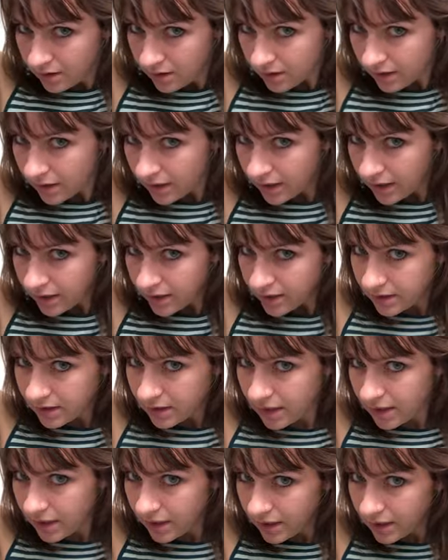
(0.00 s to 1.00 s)
Like I
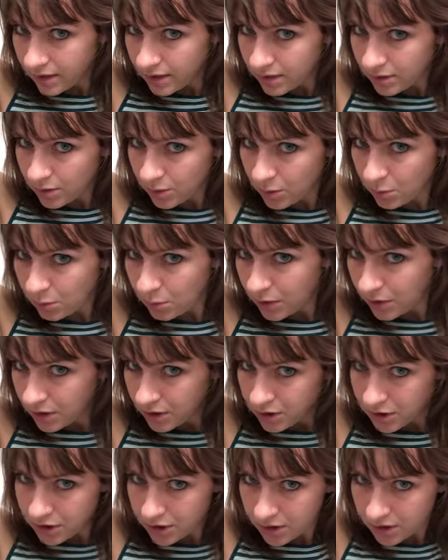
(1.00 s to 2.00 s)
said, super
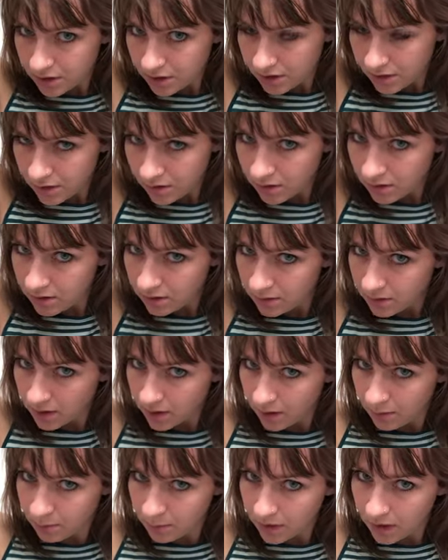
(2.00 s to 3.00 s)
chill,
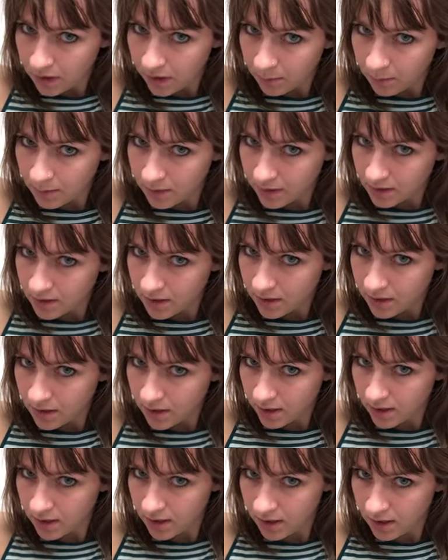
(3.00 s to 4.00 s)
not being
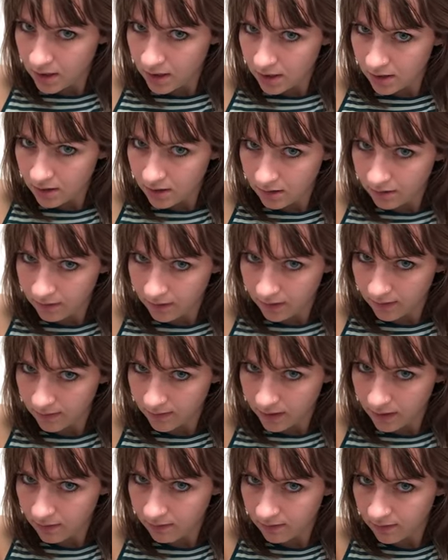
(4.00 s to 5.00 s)
particular, doing
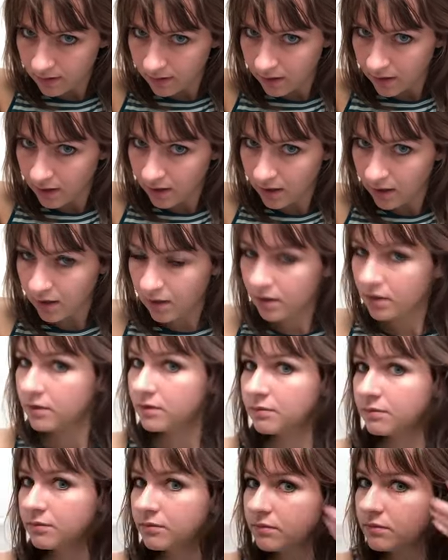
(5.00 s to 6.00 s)
whatever.
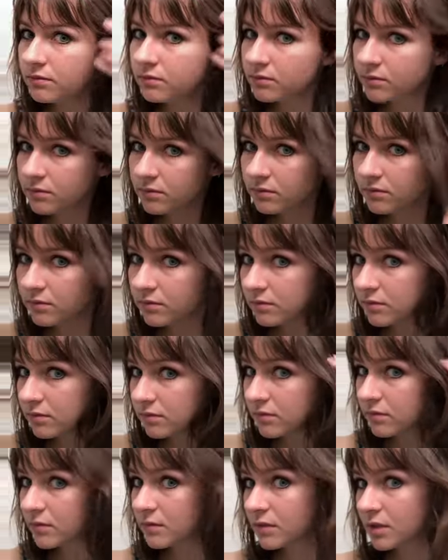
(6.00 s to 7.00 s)

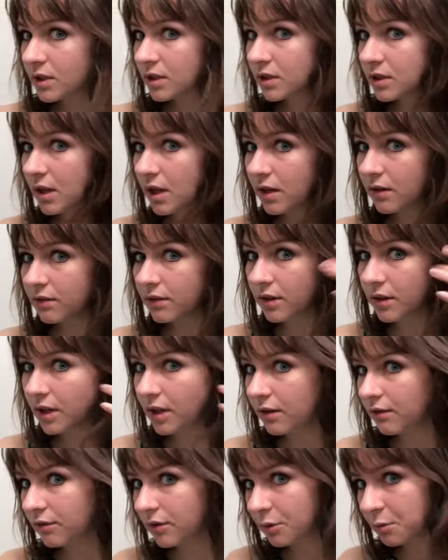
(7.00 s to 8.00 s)
Just kind of
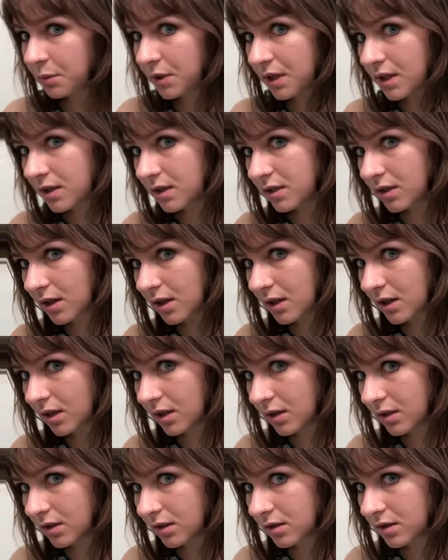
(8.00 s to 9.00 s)
looking for
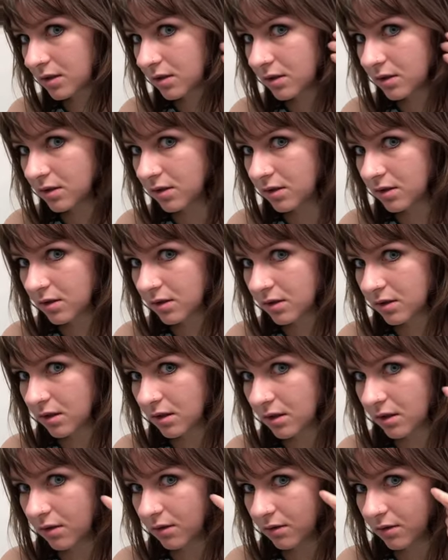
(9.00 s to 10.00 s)
pieces.
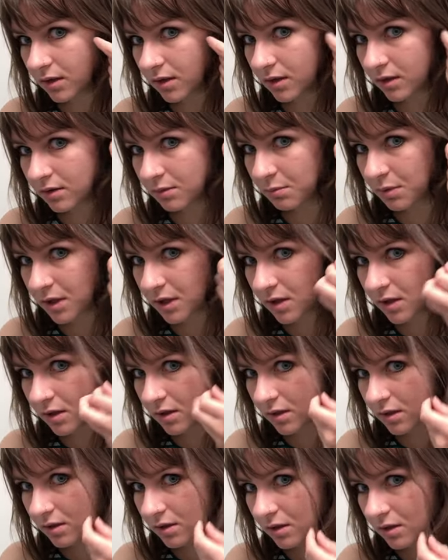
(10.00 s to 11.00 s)
So this
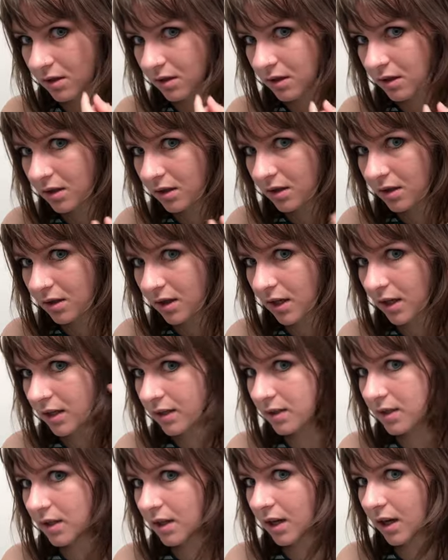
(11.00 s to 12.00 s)
piece
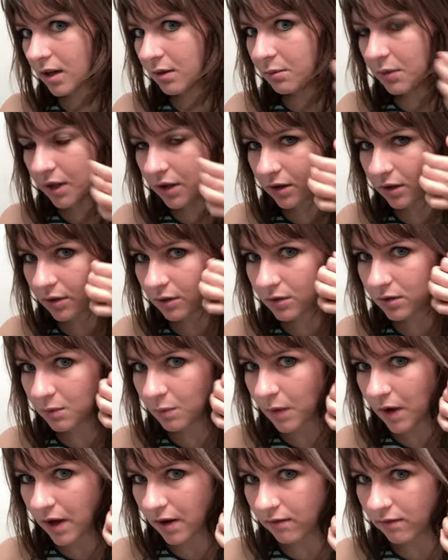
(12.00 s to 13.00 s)
has the kind of big loose
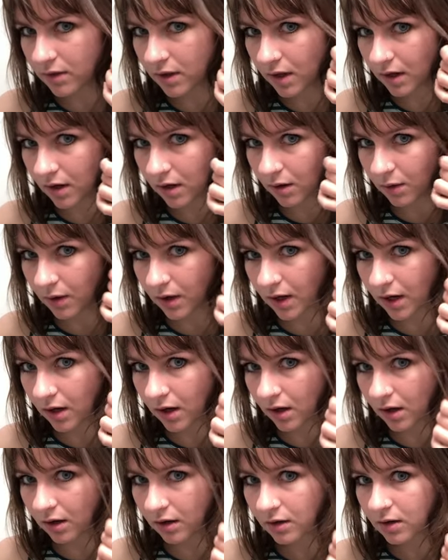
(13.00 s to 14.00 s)
wave thing going
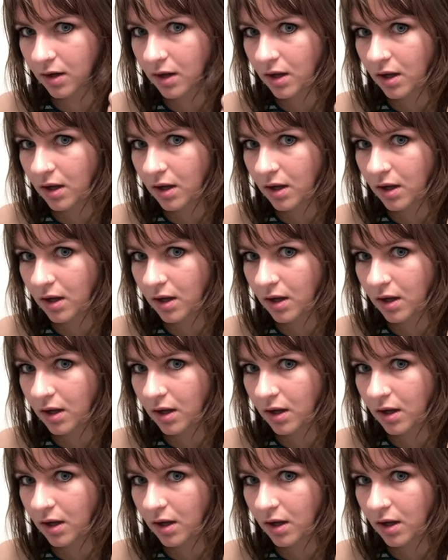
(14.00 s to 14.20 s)
on.